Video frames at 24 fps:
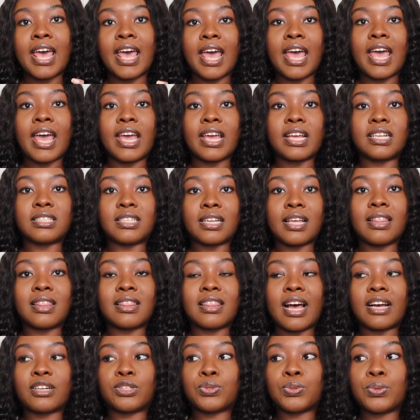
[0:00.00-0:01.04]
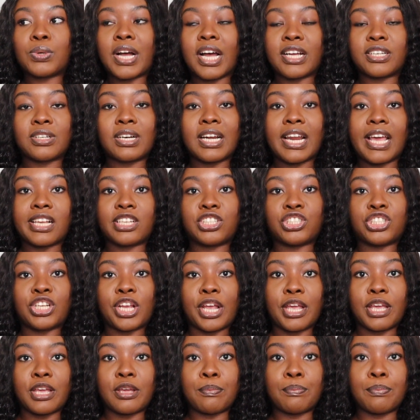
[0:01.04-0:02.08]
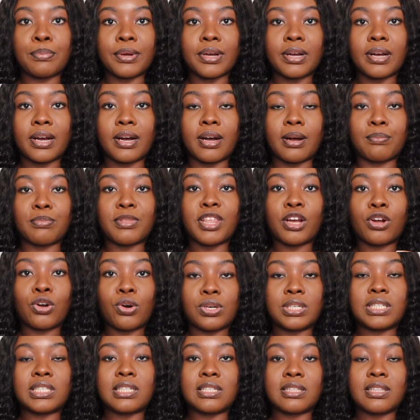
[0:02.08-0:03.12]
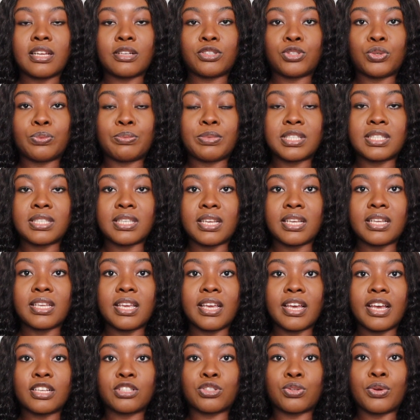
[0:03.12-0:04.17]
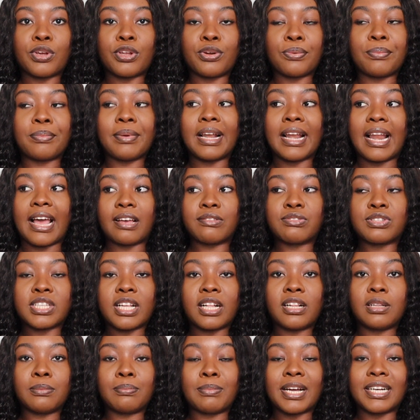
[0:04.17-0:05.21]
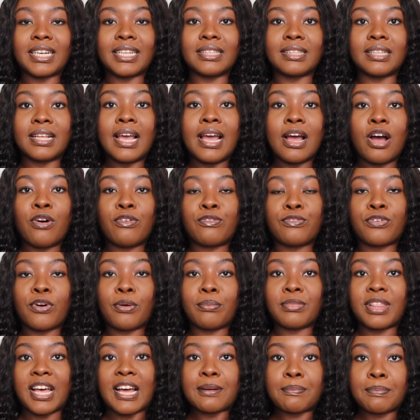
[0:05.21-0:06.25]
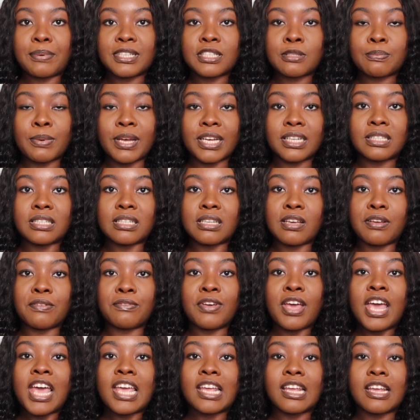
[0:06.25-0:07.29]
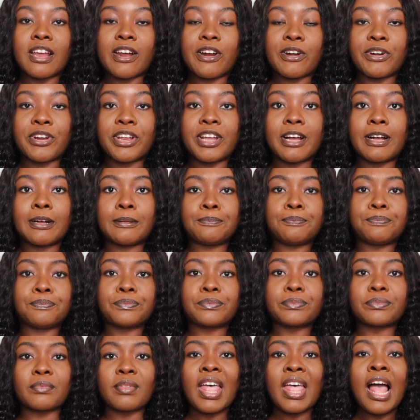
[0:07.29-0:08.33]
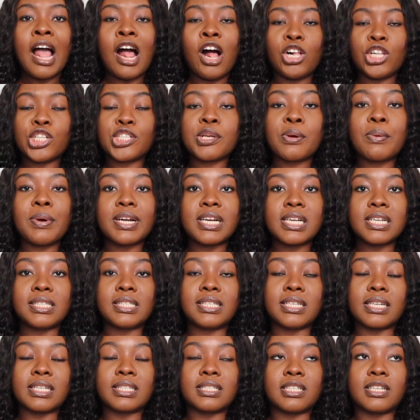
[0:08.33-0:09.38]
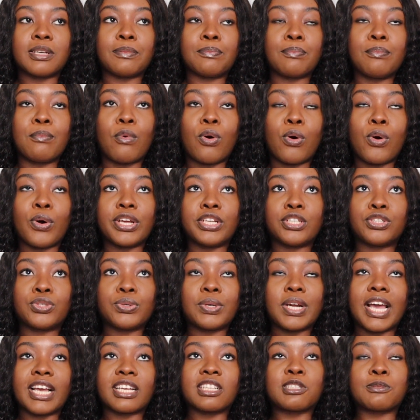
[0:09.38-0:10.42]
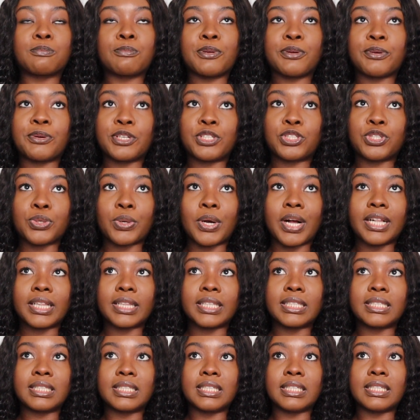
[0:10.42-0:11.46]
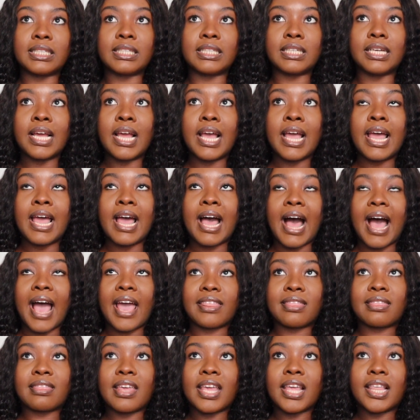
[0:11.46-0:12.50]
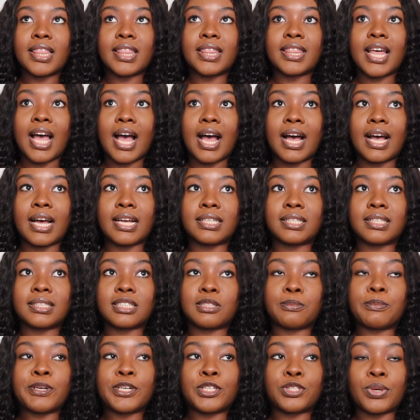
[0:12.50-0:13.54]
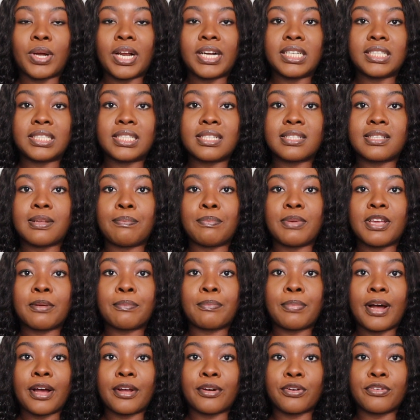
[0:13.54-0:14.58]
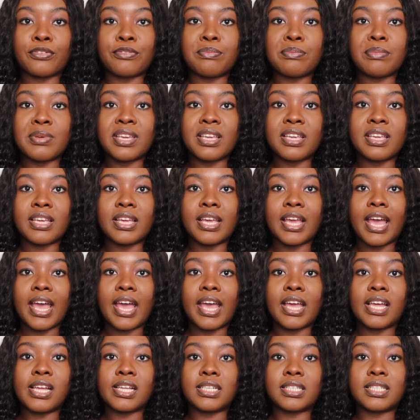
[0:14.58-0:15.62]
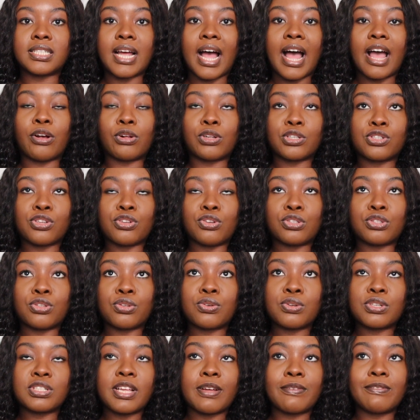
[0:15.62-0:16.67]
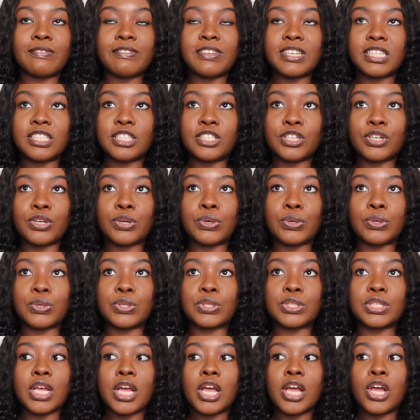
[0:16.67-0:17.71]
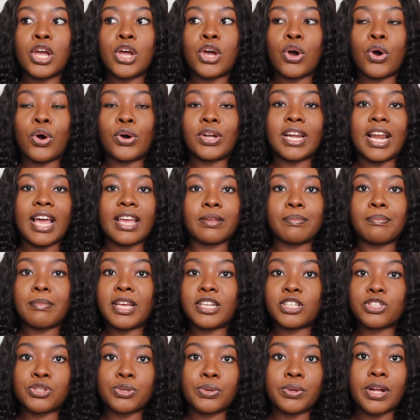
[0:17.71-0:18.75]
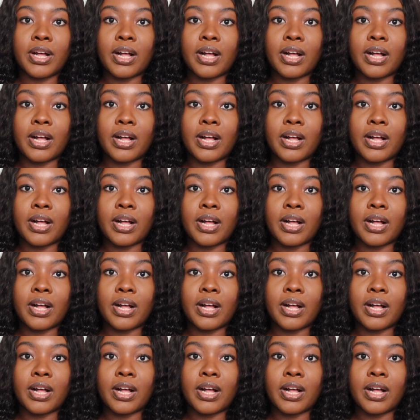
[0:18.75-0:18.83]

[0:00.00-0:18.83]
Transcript: and that will kind of like shape the content that you'll be seeing here. So it'll be lifestyle, but in from that perspective. Career, I also want to dig deep more into like spirituality. I think that spirituality is a big part of me, and I also used to do some videos on like mental